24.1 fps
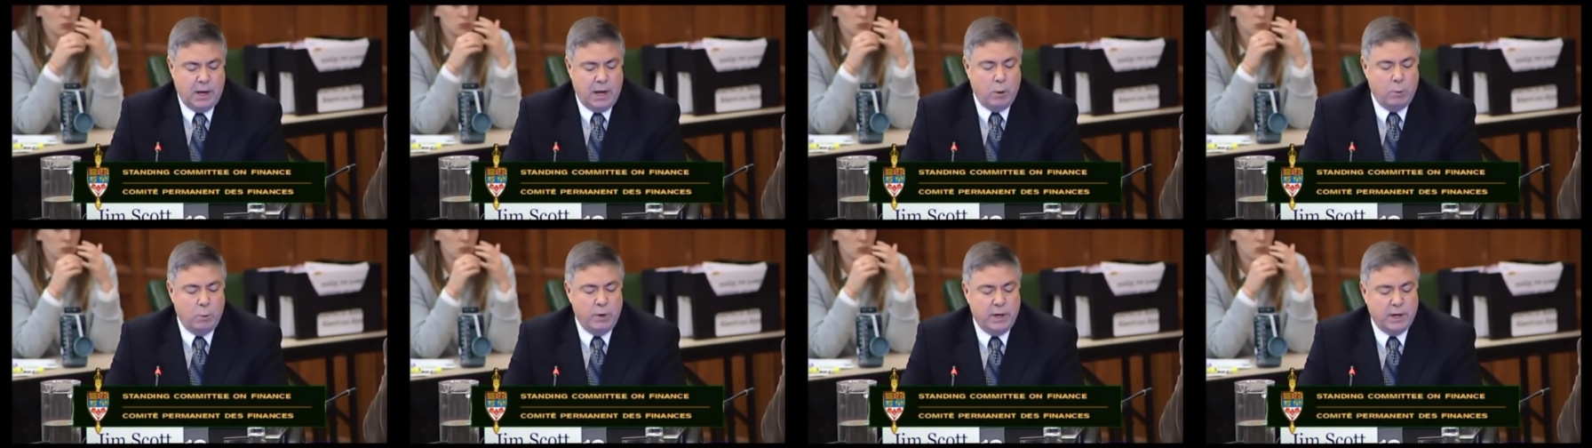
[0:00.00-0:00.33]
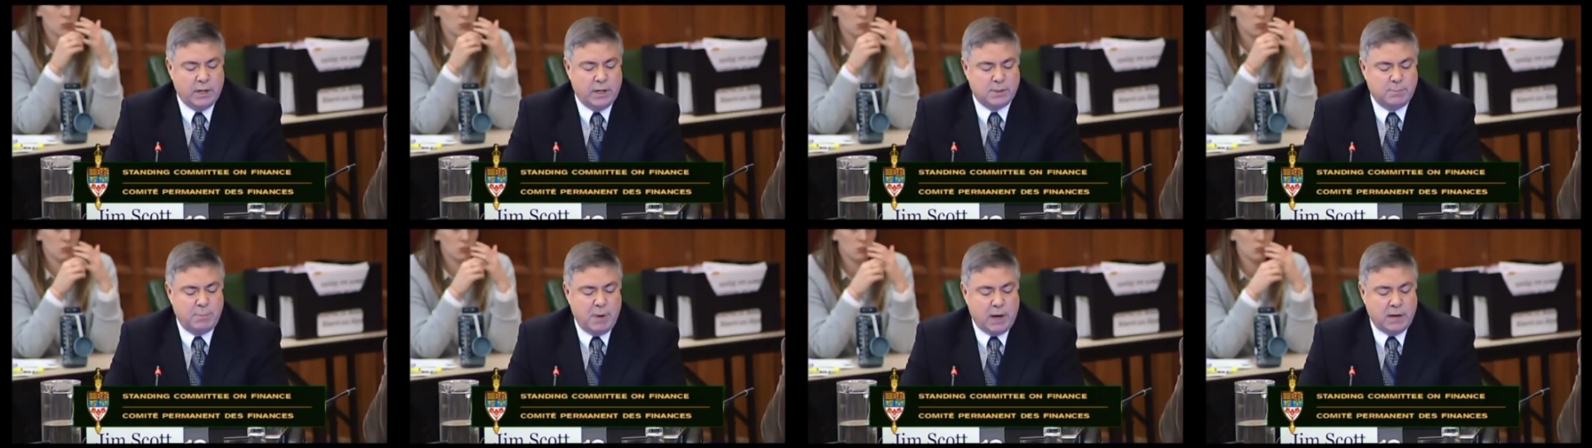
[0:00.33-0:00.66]
And we
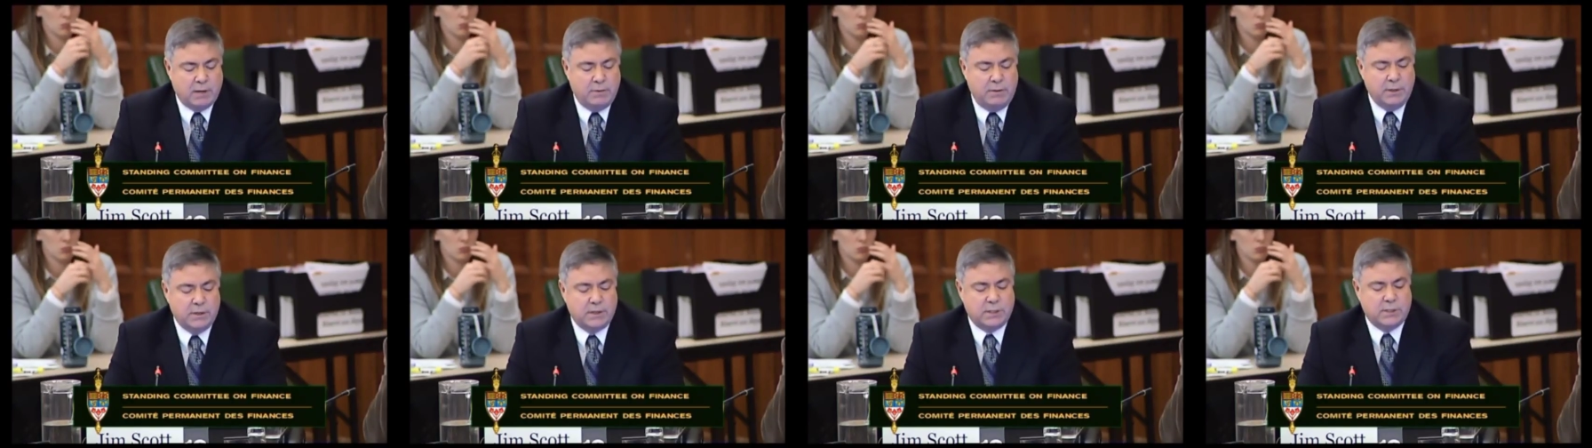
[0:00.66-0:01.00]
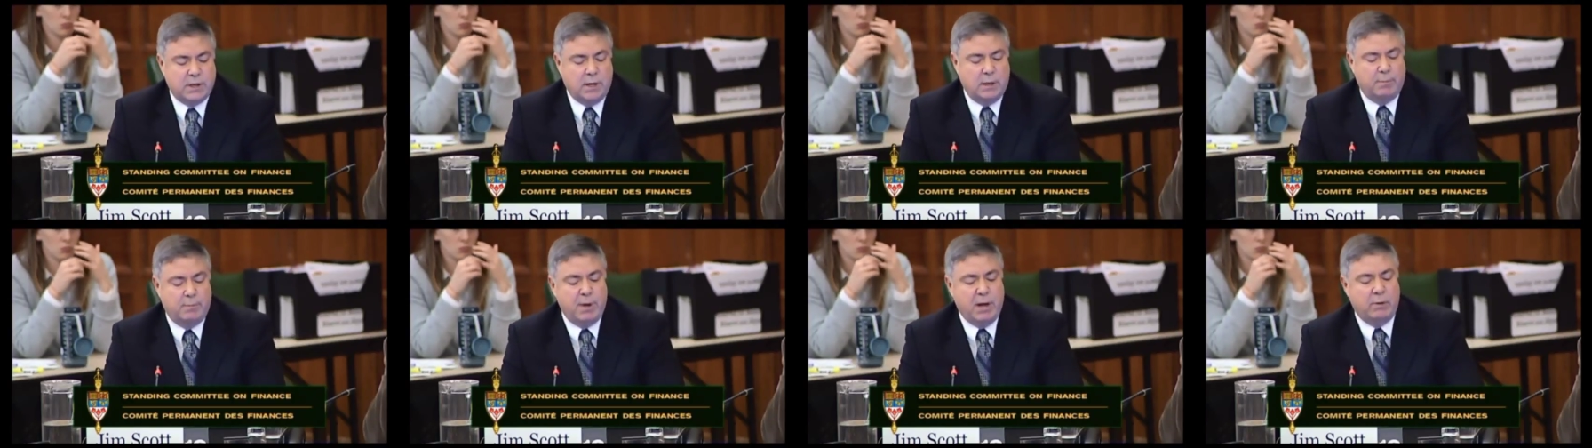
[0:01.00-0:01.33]
expect
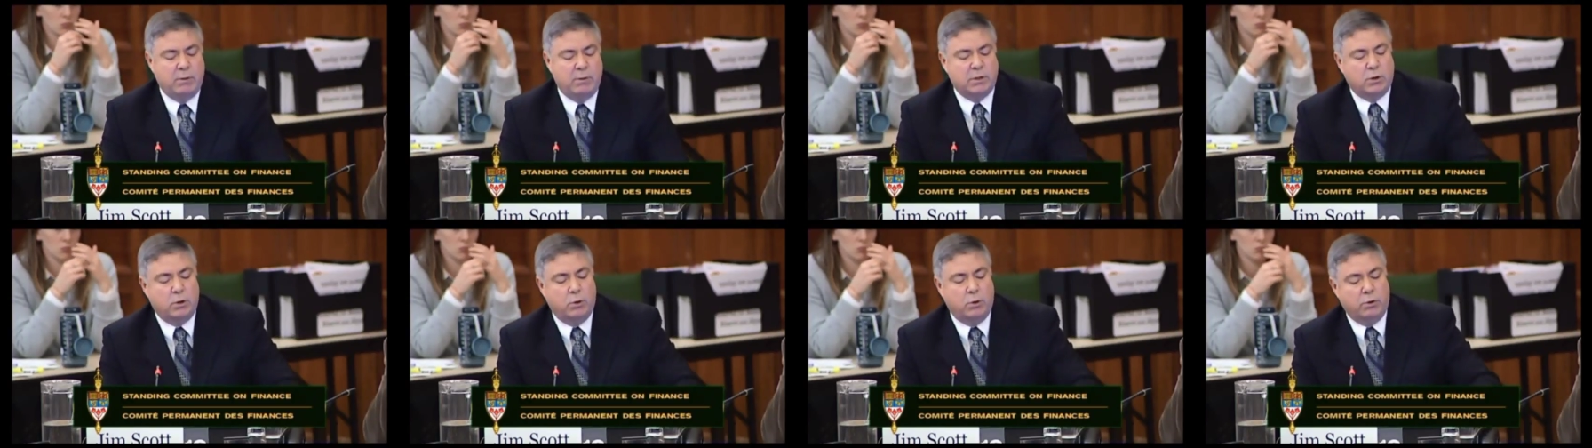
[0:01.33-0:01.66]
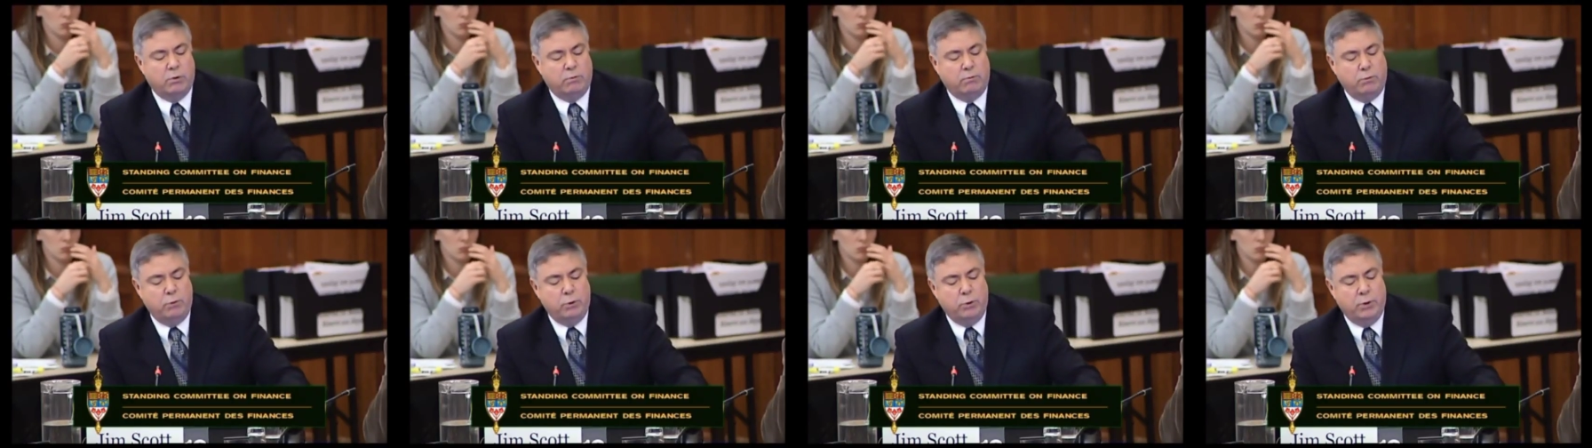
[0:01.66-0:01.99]
this appellate
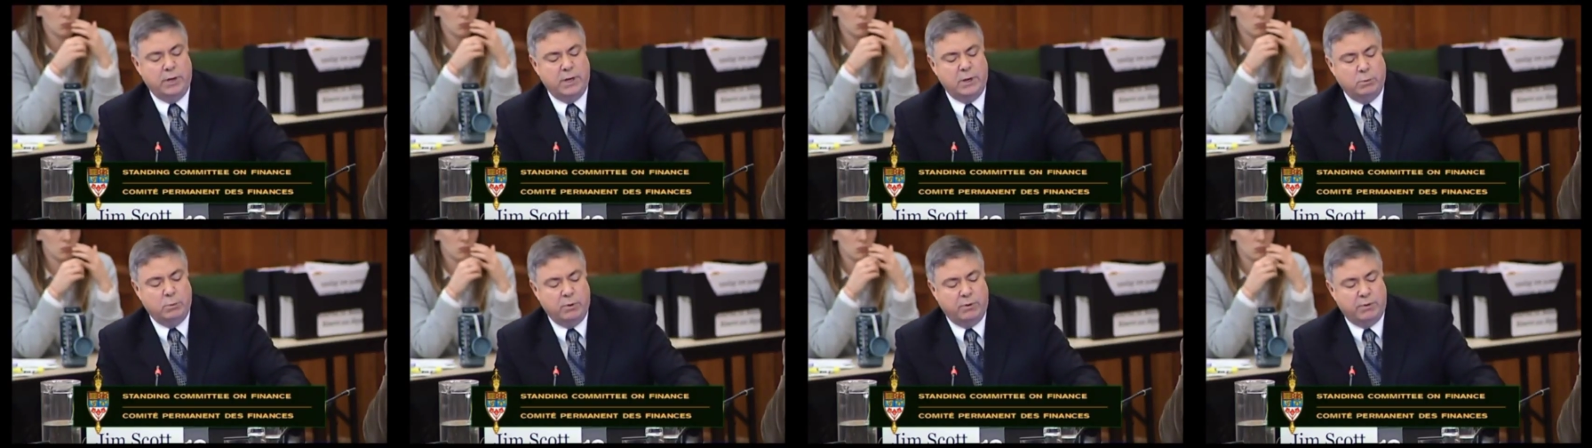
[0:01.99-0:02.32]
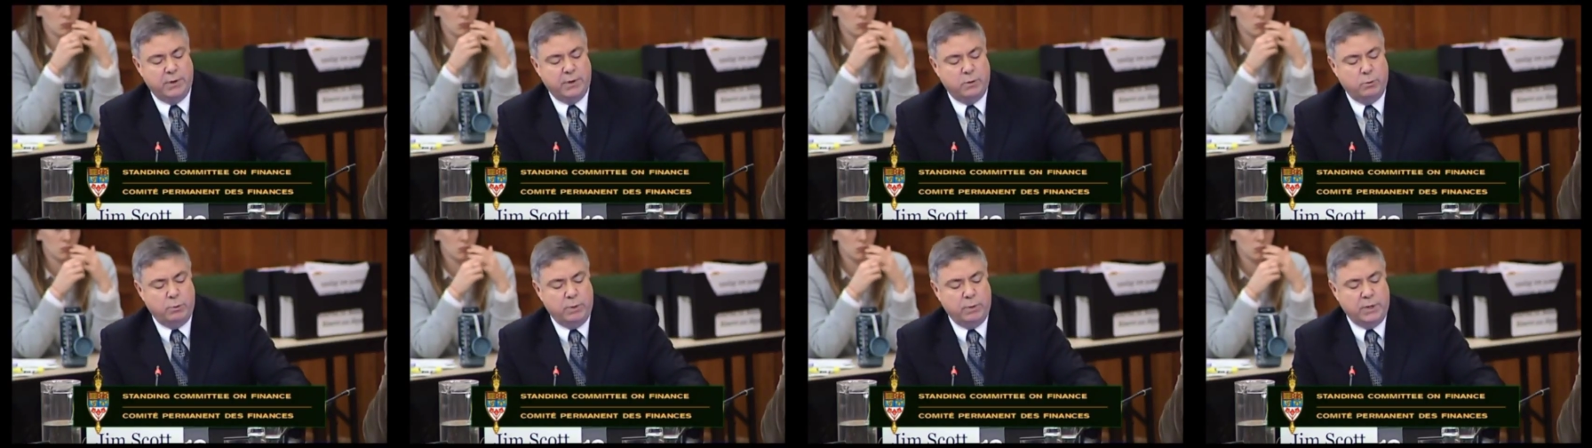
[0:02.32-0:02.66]
court ruling
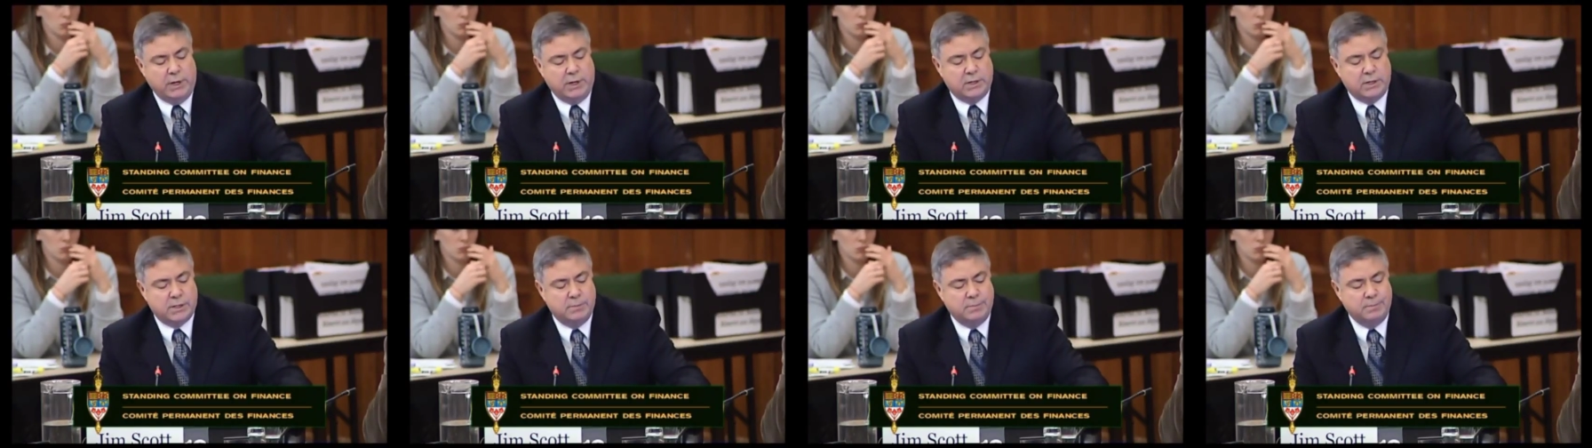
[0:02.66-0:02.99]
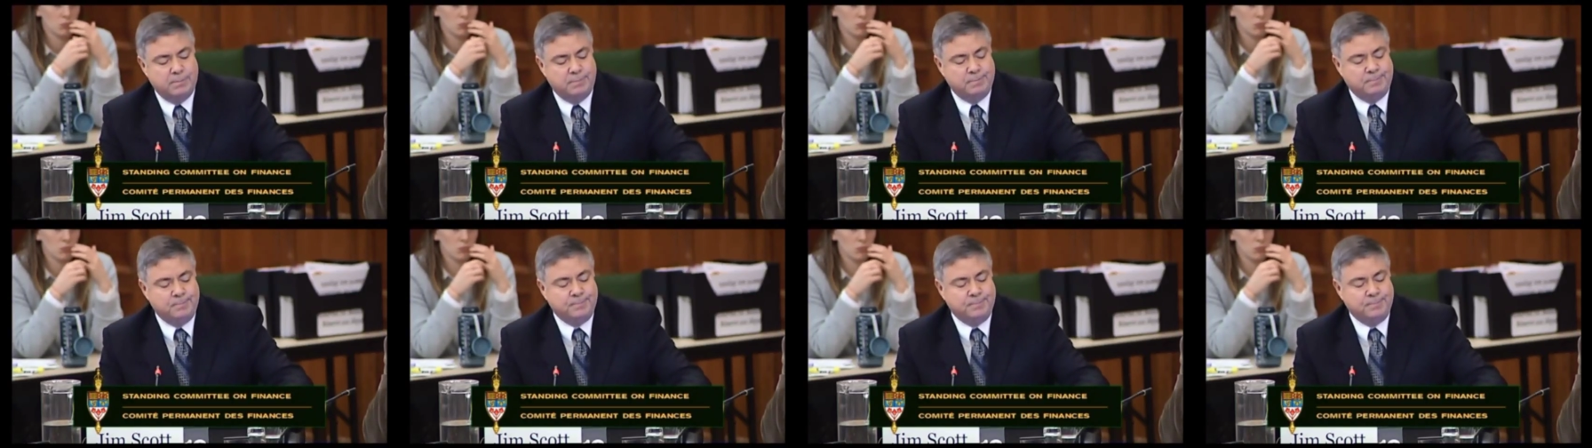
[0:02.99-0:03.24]
within weeks.